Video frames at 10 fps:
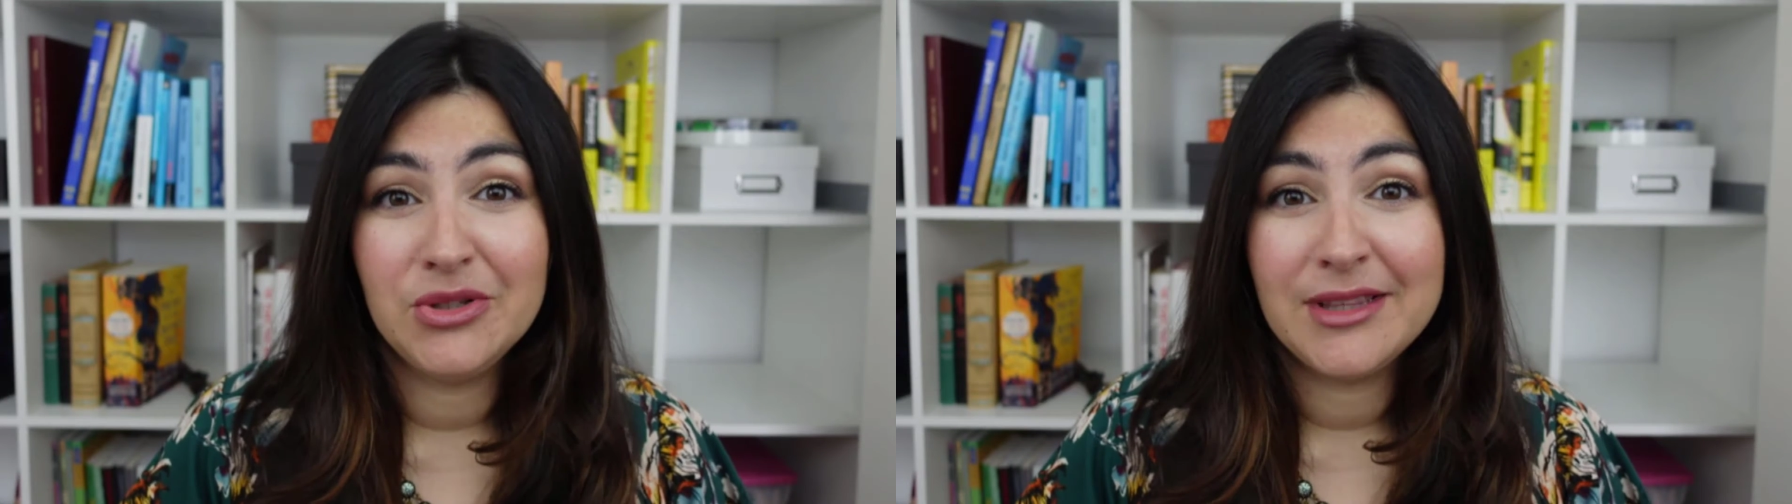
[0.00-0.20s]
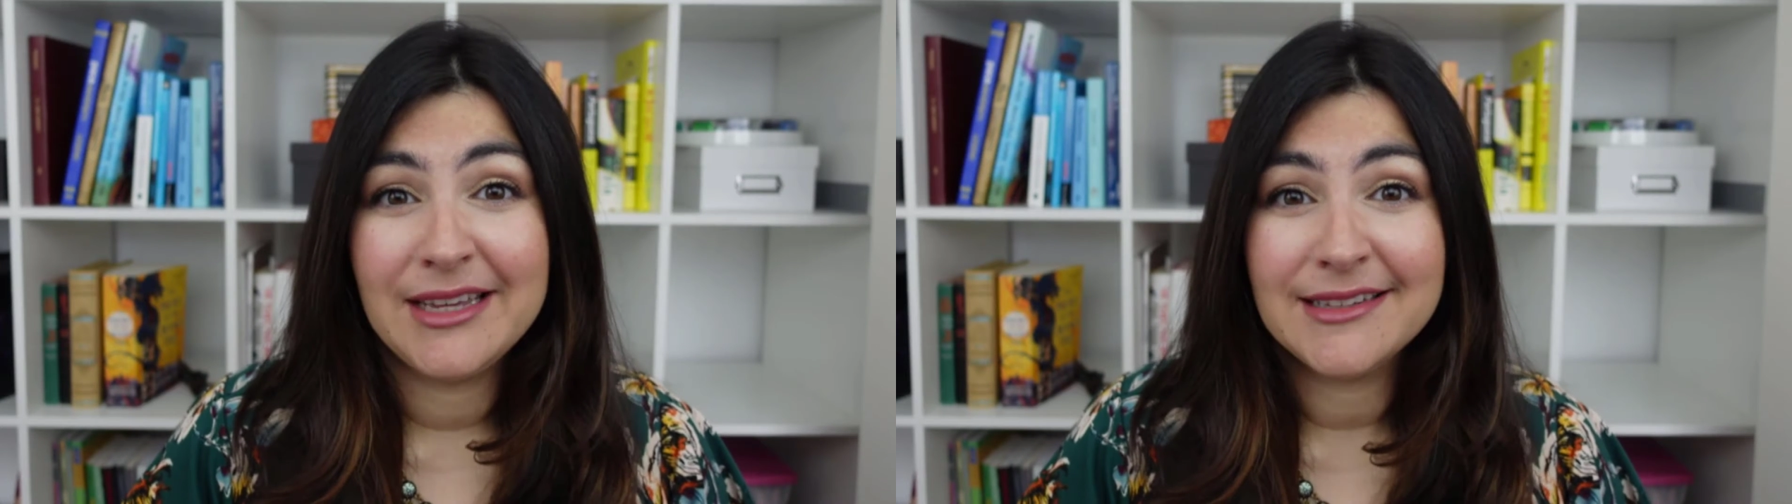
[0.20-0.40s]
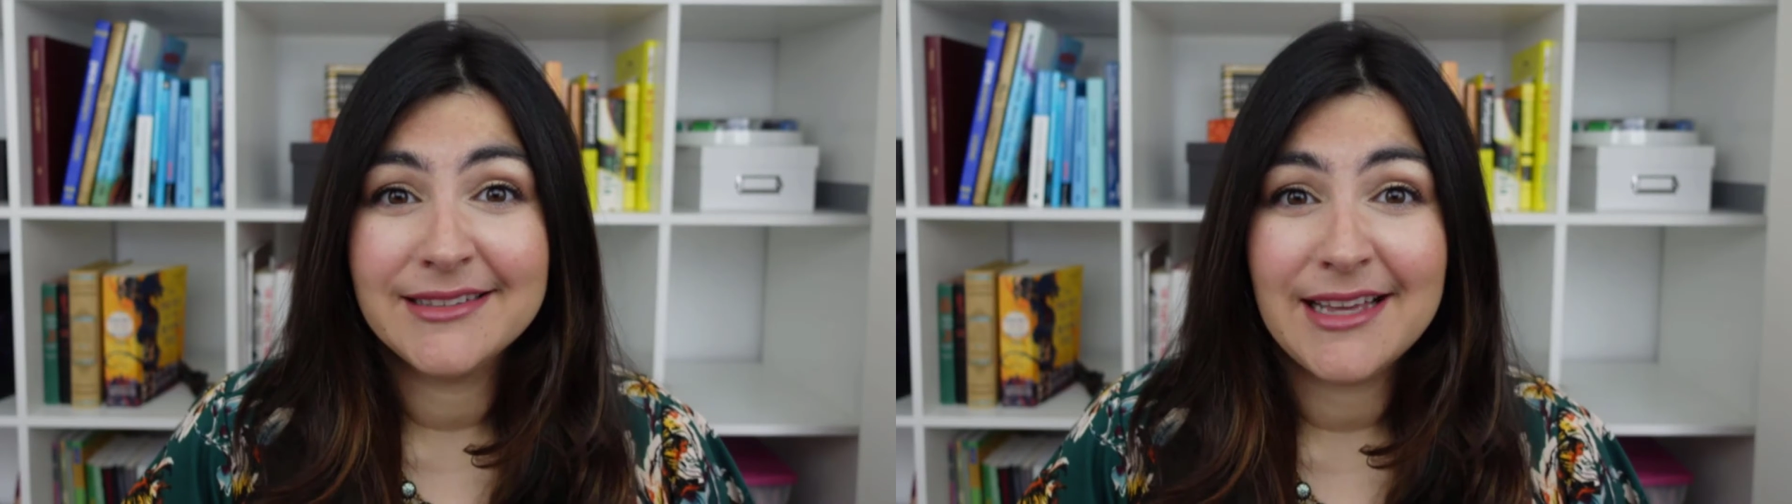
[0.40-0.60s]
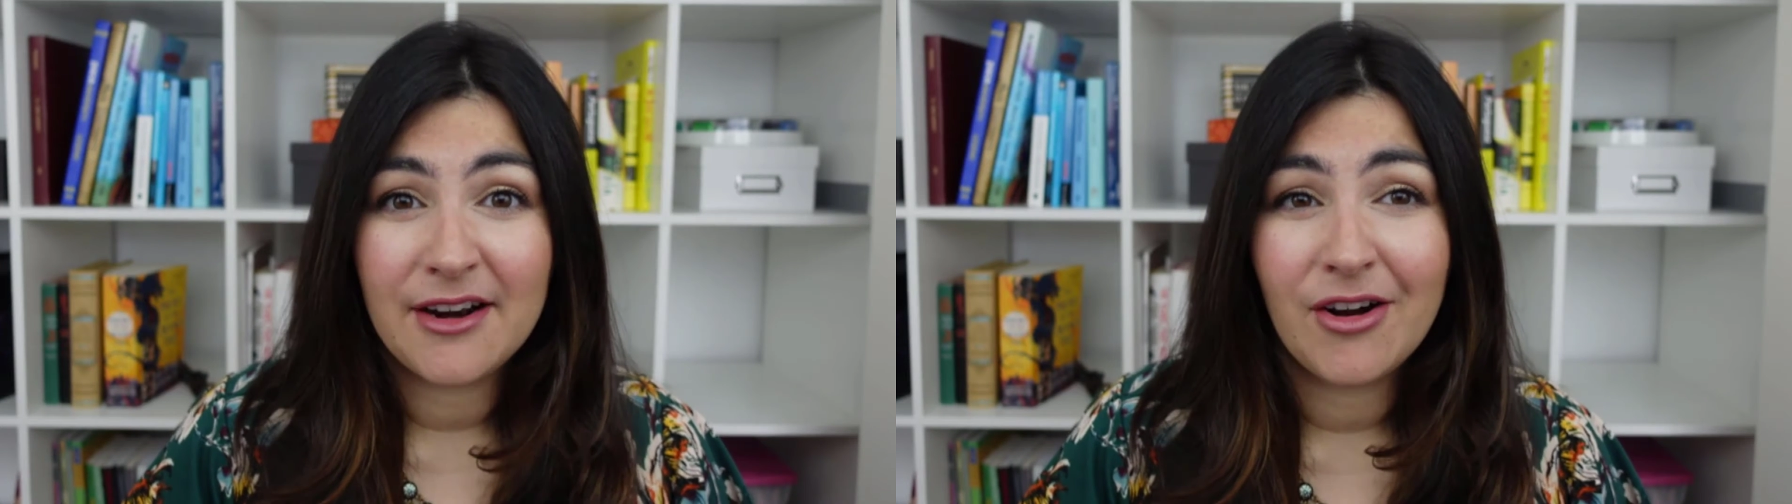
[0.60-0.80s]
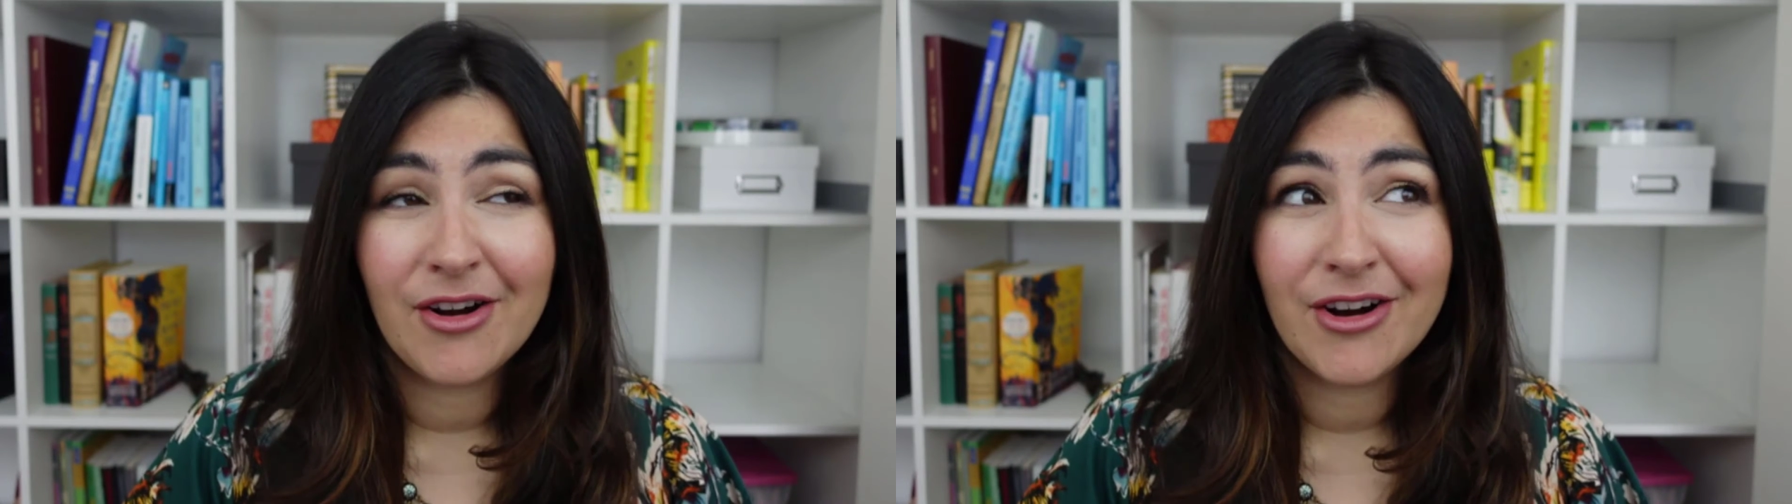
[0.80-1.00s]
things
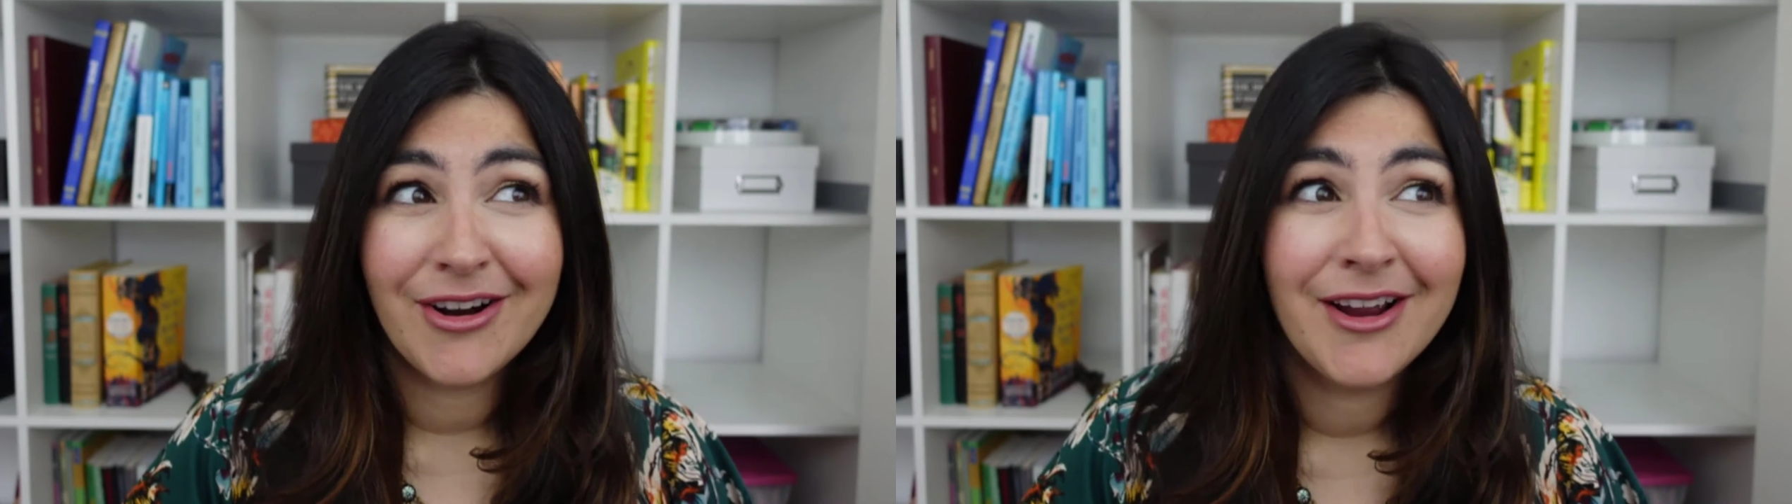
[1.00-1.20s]
that are